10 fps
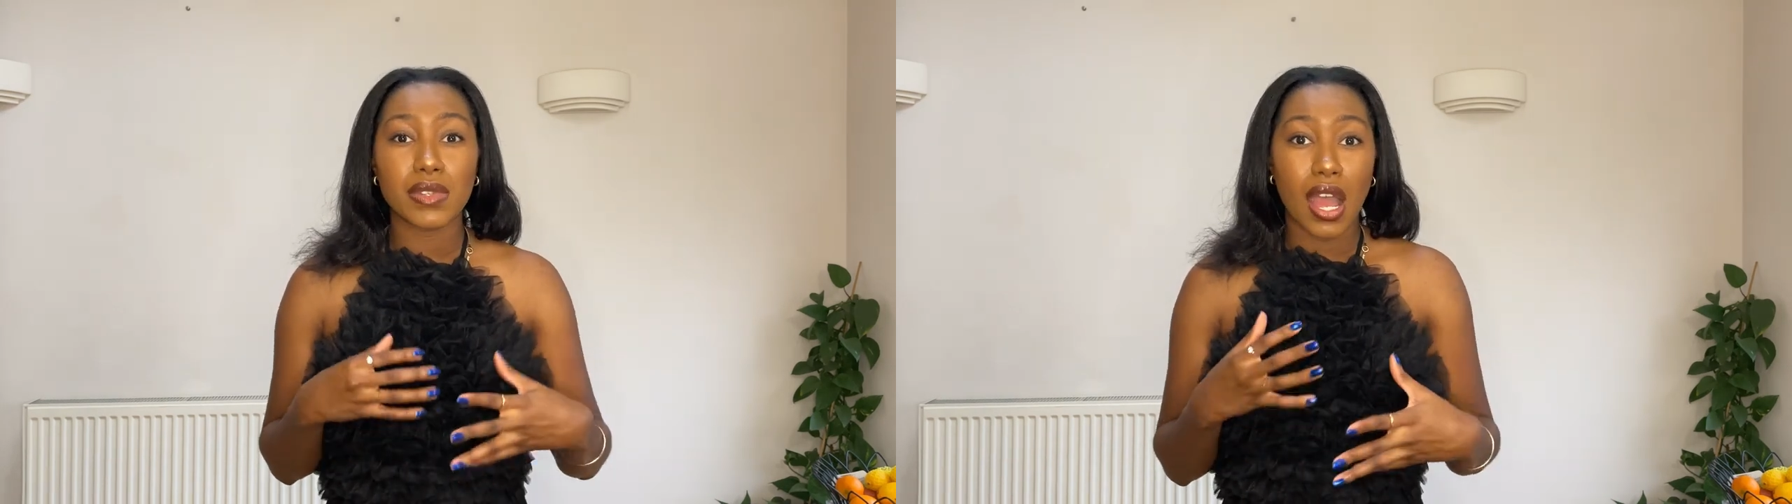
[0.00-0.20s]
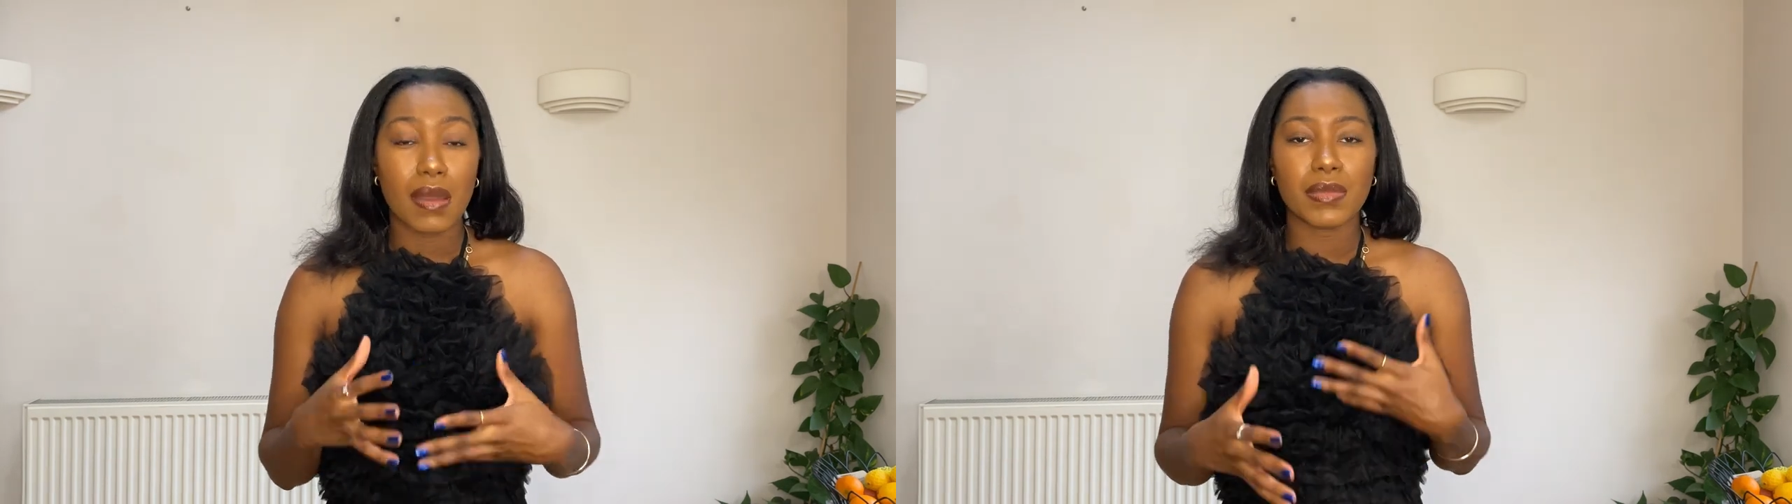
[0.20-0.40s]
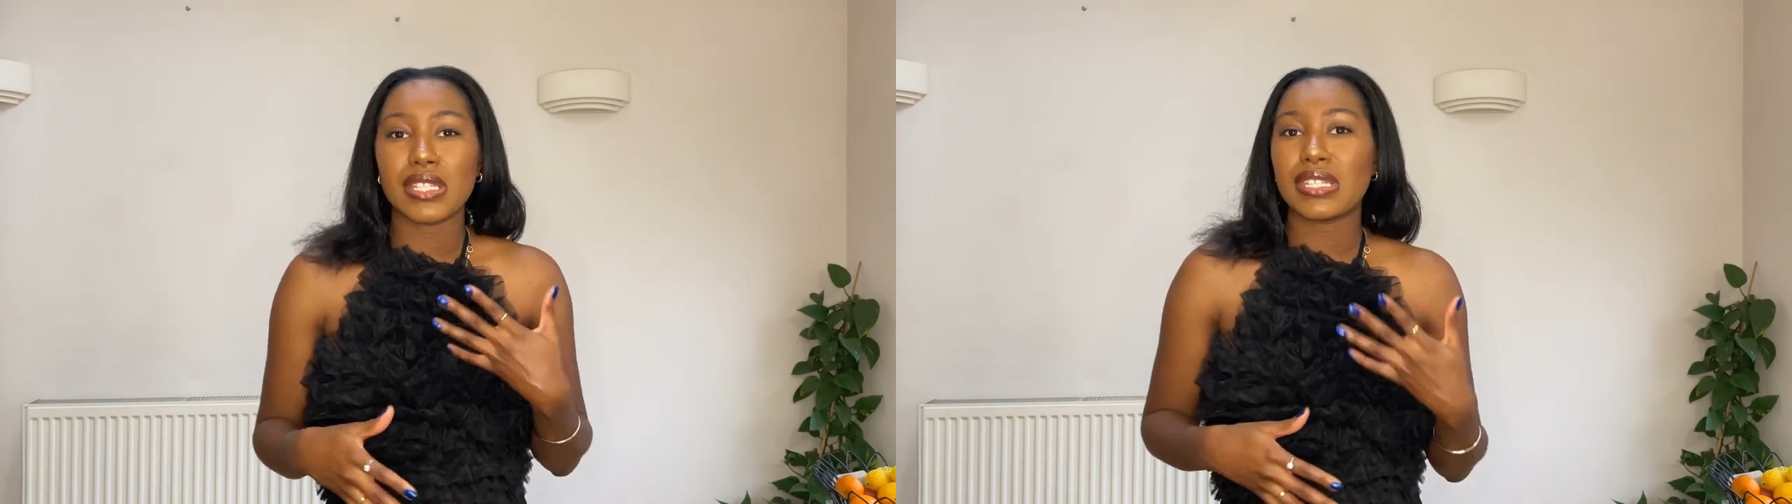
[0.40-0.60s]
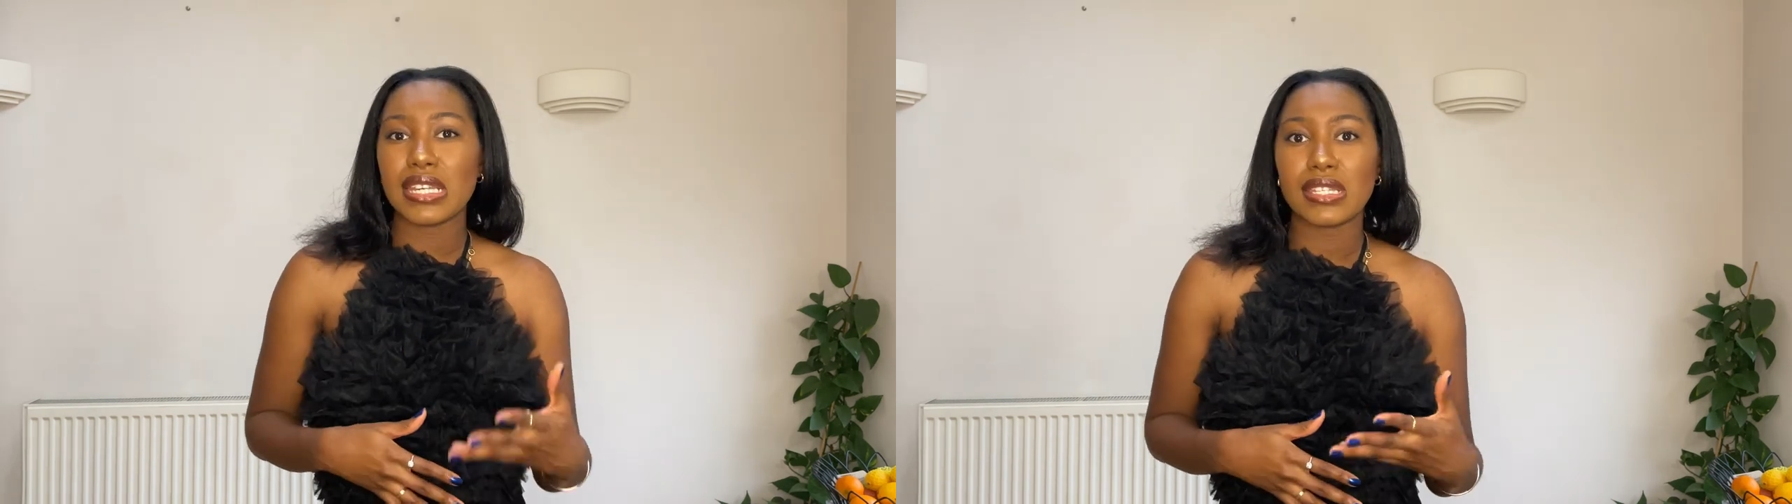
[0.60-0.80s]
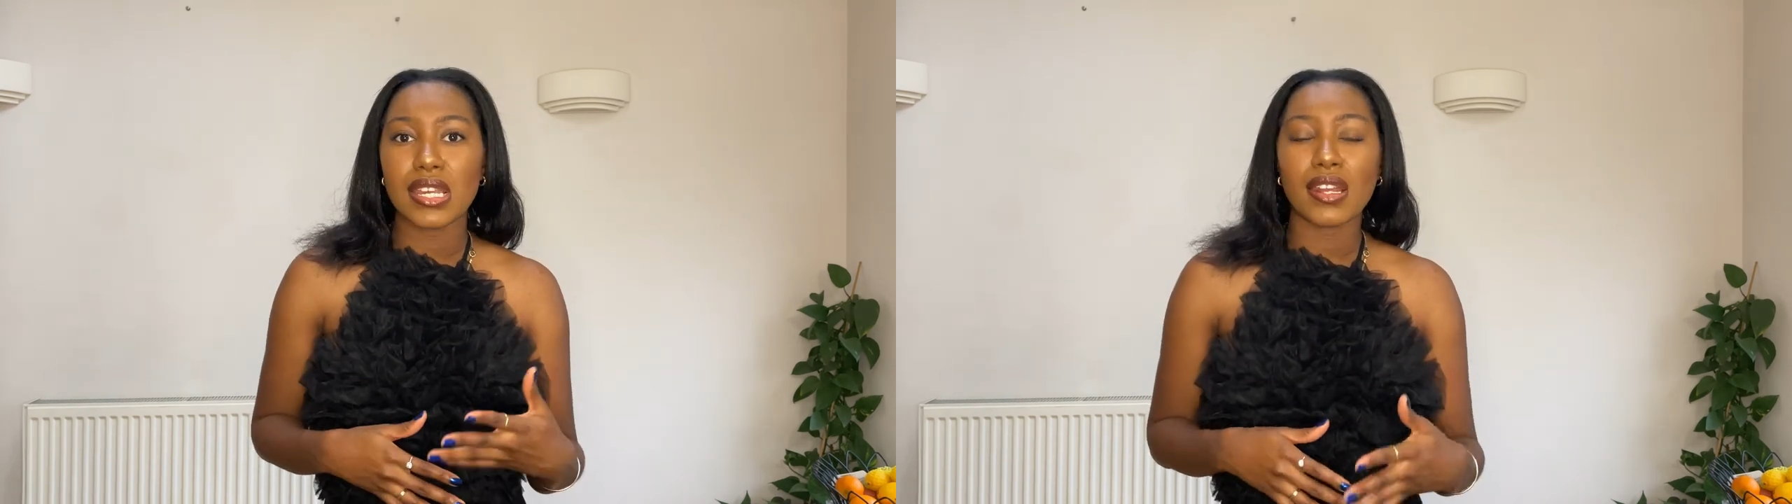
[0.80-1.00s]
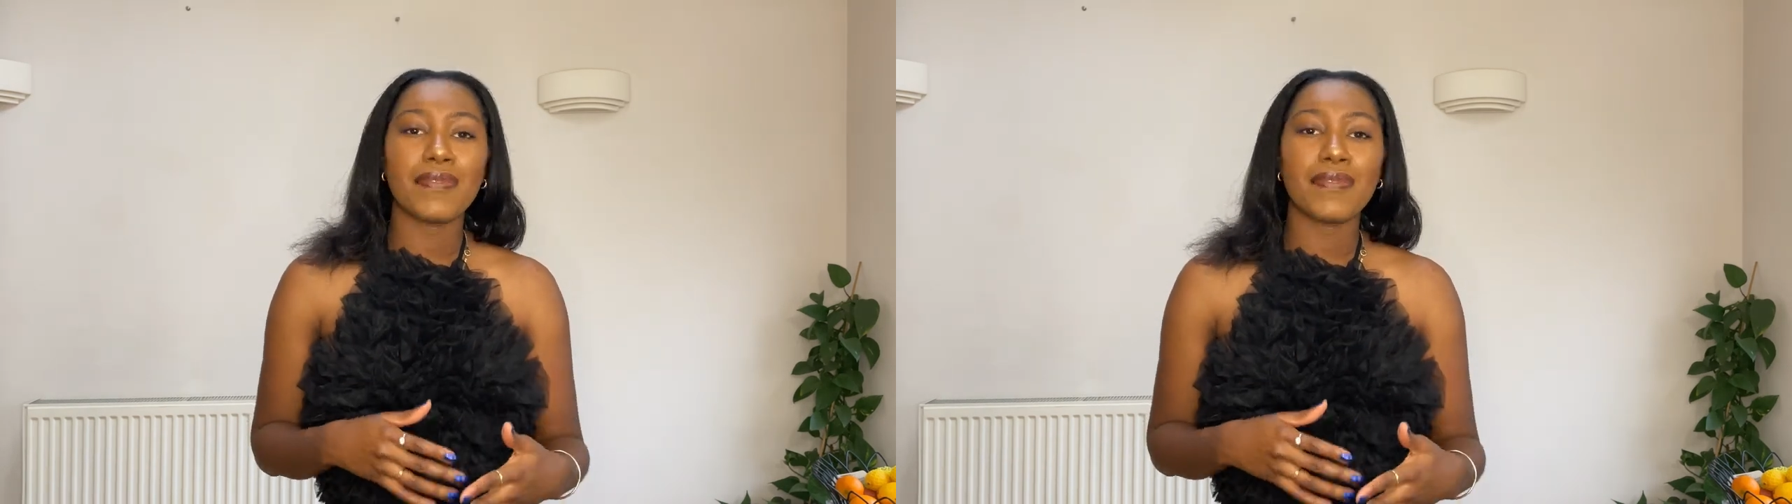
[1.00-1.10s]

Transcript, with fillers: time and season.